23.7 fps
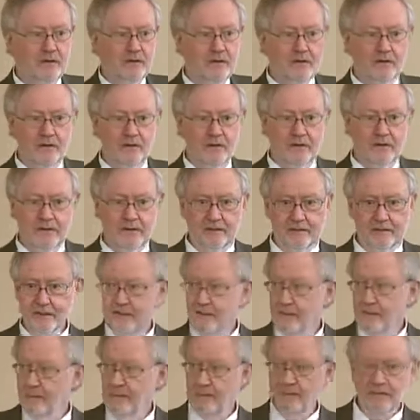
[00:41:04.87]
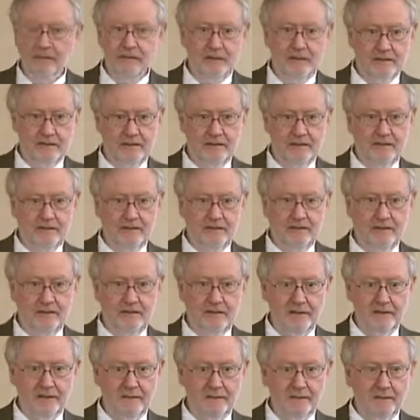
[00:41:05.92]
or take a sample like in
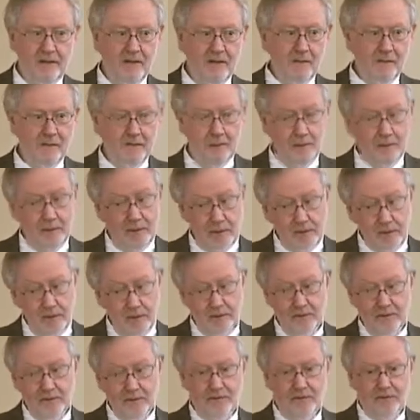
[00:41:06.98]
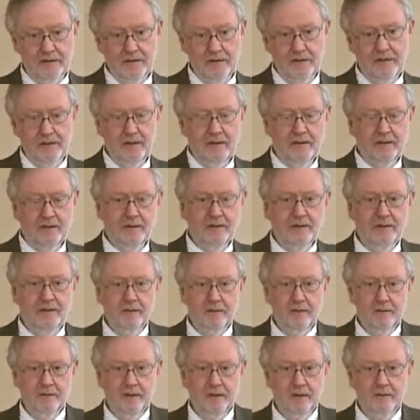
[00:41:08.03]
Dillingham. But we were looking for key
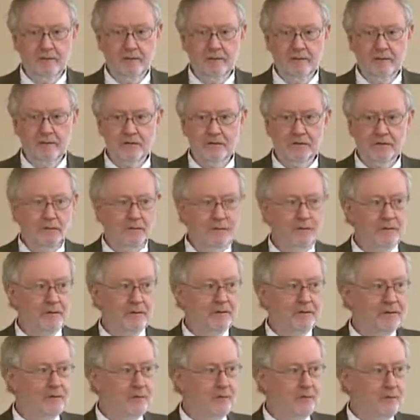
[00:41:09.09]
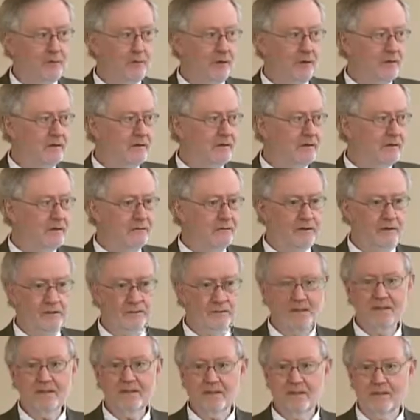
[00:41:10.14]
people, so it was really important if we
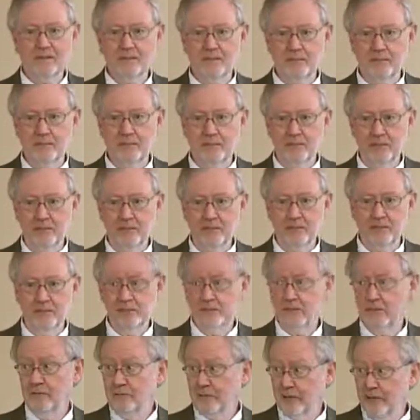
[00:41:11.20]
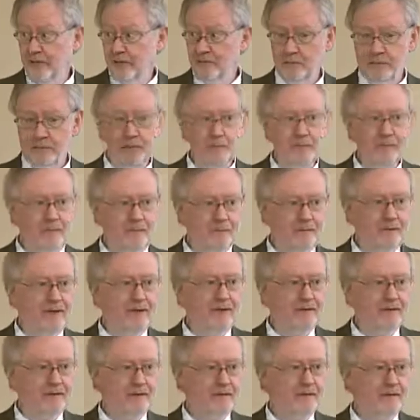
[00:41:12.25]
missed some people. And in fact, we went
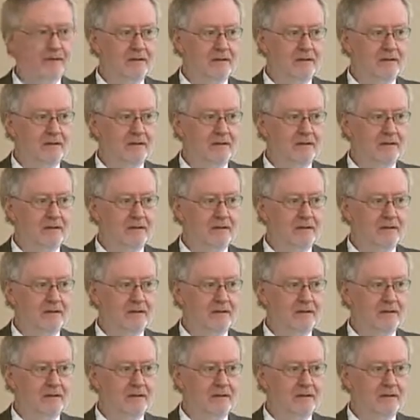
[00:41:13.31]
back to